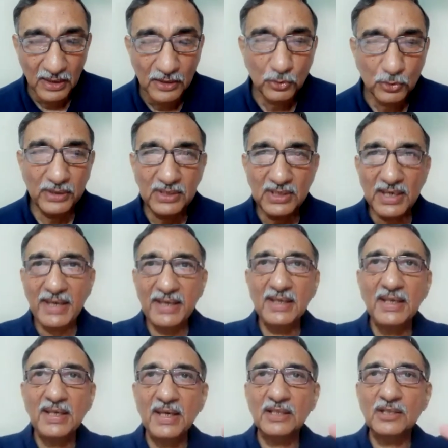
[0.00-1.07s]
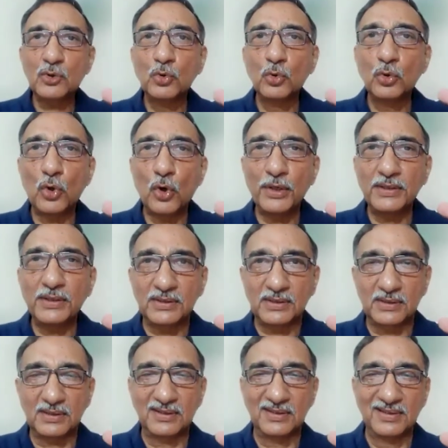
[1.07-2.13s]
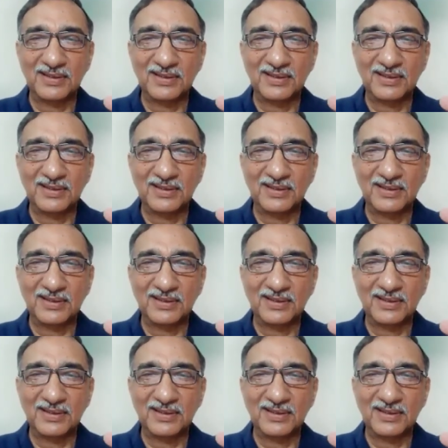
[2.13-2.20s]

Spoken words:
So it's like he has two toys.